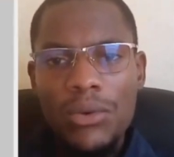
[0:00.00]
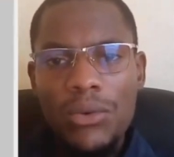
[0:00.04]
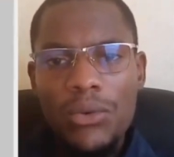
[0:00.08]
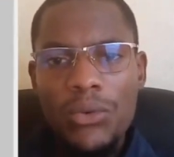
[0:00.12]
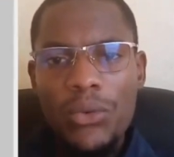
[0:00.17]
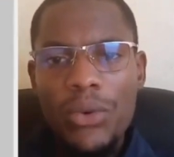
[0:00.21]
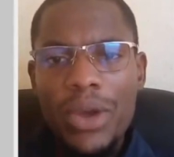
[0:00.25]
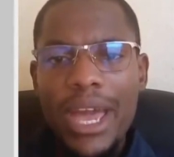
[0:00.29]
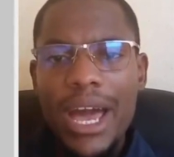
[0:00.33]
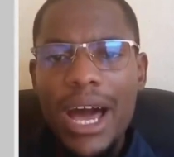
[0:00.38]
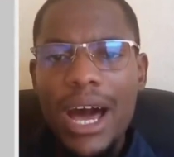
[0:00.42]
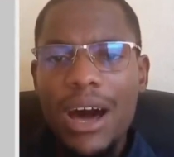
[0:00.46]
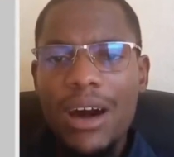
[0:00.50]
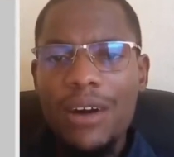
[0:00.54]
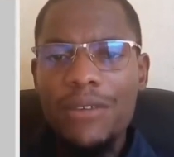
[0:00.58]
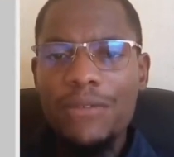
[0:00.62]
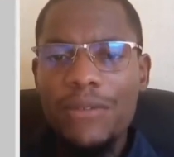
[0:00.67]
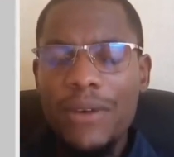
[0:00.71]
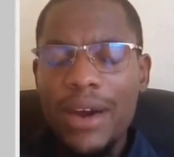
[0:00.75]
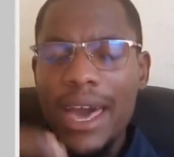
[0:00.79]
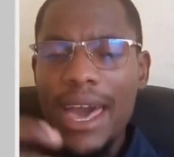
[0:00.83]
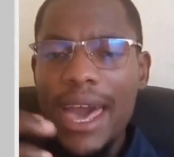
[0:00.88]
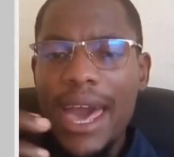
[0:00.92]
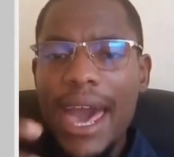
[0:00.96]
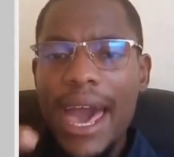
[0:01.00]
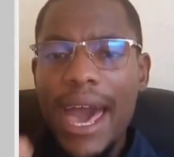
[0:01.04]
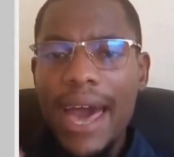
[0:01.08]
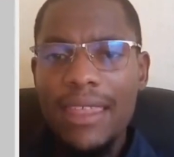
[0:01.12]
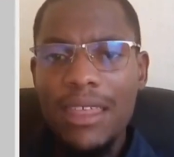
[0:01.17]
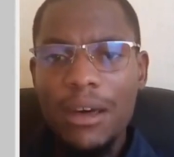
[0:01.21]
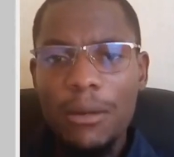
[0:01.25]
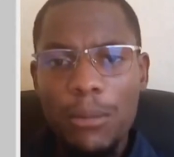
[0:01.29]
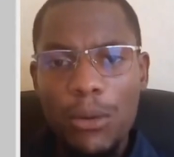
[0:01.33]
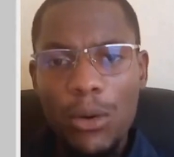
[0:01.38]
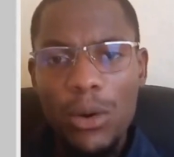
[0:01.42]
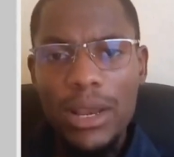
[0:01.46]
We have
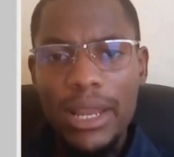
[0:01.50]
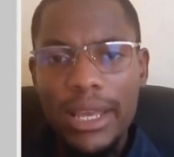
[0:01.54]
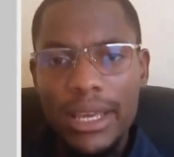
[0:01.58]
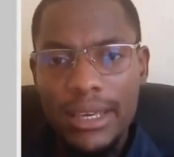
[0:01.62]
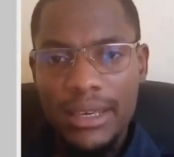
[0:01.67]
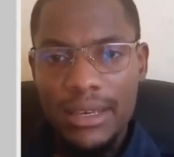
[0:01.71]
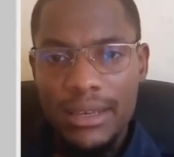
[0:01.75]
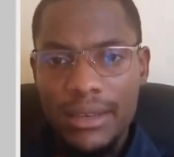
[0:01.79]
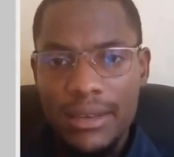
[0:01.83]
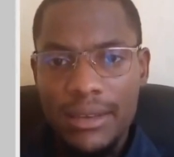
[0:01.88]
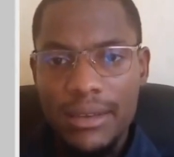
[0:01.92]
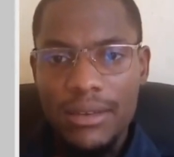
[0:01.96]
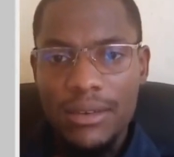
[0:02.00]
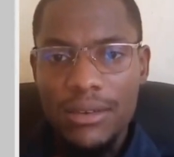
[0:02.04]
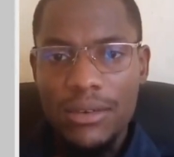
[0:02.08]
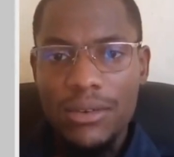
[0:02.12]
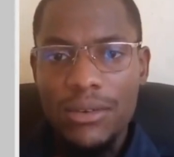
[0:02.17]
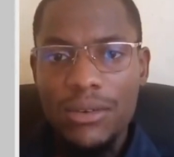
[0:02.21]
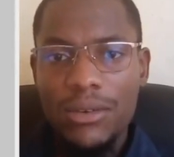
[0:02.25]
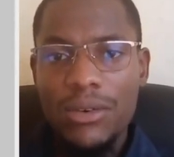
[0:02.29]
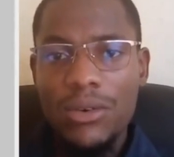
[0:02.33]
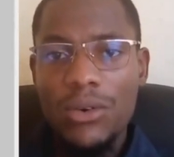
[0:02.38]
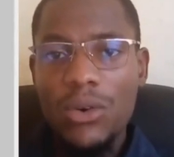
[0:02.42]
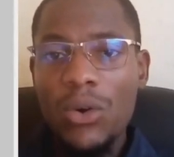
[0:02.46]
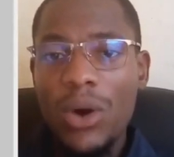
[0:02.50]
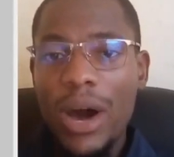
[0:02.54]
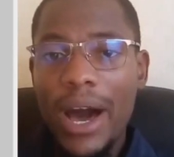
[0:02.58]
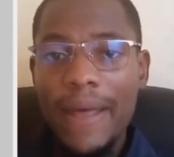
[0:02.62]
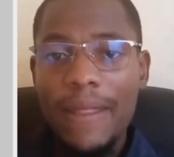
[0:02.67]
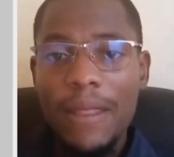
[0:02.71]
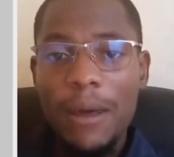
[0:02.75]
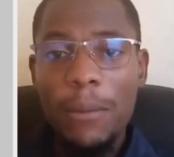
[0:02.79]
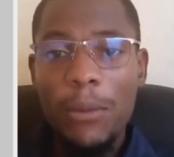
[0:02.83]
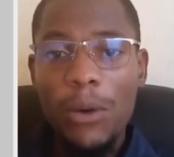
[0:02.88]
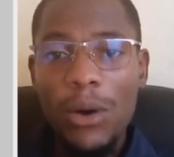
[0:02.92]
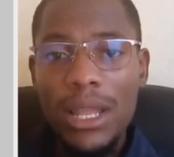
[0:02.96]
anabolic or
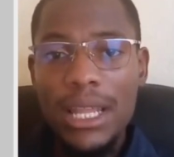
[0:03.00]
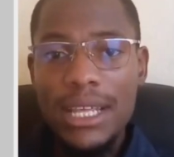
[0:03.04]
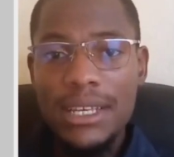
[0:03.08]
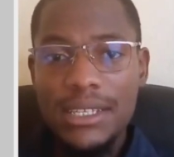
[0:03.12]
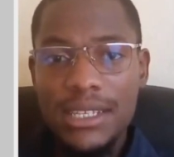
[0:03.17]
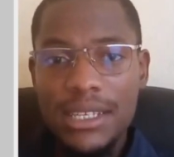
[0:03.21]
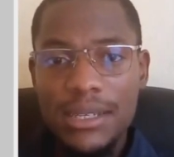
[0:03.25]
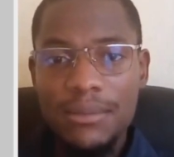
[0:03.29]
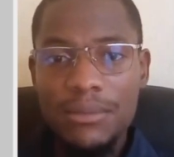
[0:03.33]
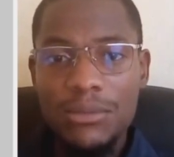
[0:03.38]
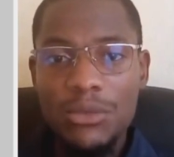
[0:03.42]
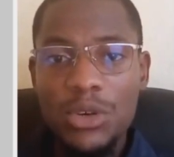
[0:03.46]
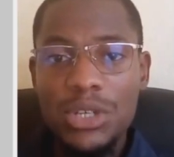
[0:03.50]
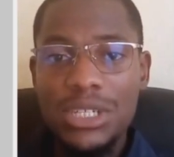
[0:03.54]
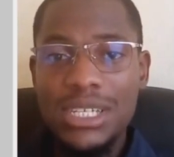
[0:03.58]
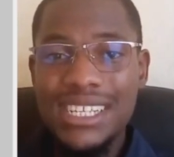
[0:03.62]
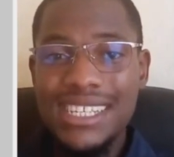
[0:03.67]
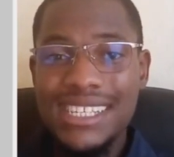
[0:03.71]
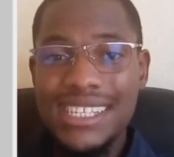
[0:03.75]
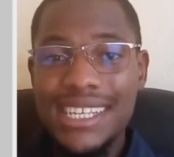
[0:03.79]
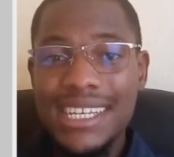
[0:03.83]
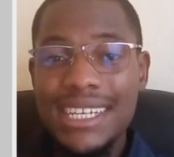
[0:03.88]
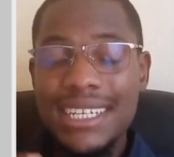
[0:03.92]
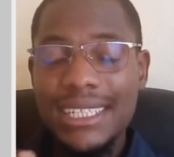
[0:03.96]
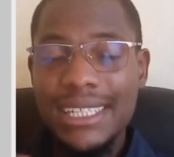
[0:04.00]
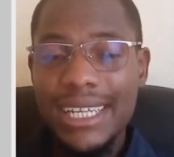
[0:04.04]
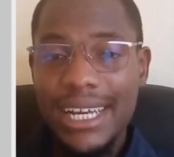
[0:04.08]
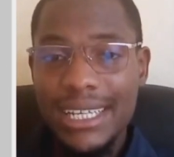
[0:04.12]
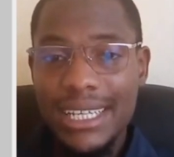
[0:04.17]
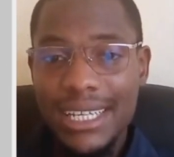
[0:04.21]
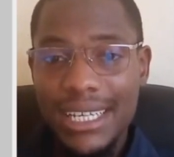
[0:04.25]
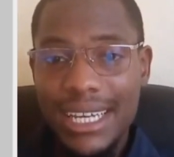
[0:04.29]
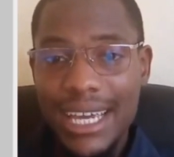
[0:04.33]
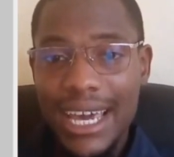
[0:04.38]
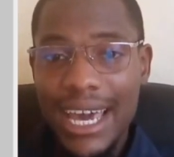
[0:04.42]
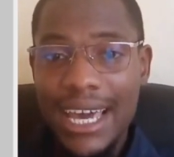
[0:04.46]
anabolism, which is
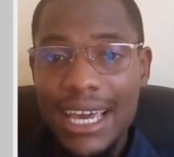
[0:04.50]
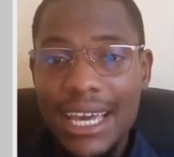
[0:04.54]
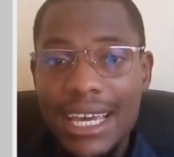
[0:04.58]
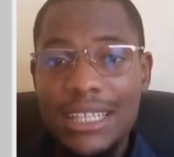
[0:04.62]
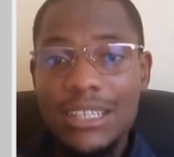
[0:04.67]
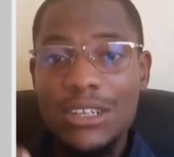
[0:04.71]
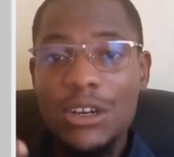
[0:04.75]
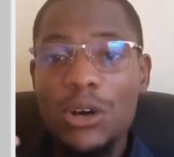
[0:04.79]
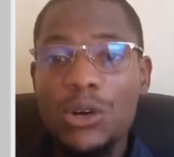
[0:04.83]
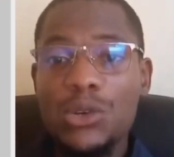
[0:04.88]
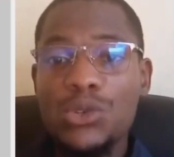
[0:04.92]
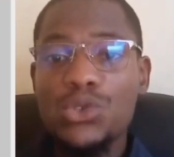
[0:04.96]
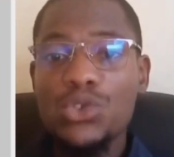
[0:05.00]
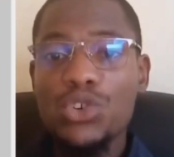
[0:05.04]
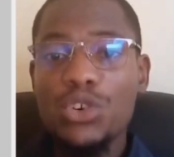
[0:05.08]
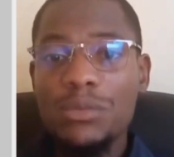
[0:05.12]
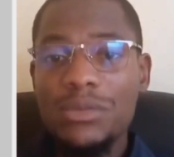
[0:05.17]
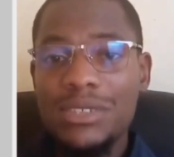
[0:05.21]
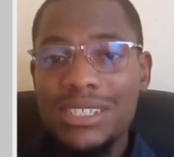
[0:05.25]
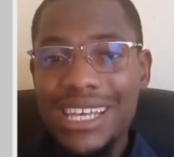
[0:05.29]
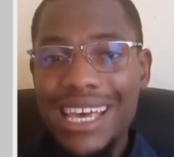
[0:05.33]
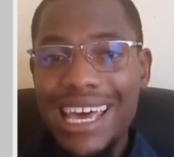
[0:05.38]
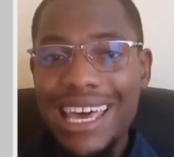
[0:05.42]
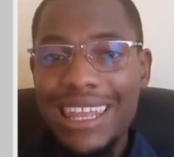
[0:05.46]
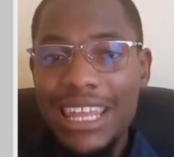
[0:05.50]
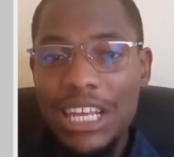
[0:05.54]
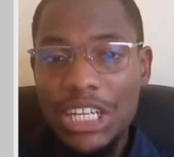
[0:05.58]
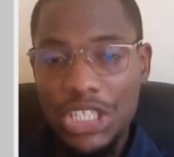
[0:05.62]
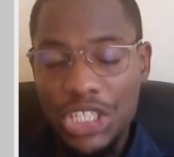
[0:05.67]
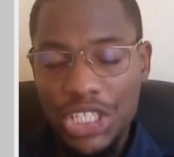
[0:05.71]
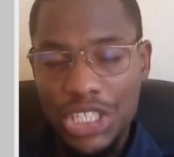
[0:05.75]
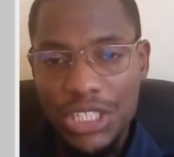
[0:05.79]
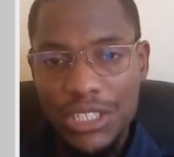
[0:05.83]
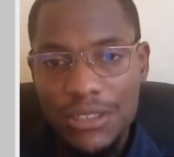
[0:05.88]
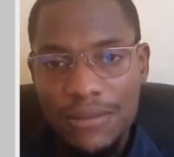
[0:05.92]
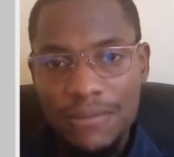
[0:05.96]
synthetic and it consumes
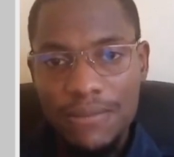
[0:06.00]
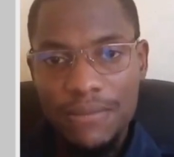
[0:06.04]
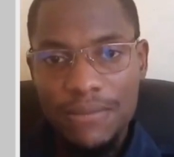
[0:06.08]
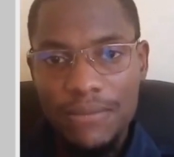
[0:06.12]
energy.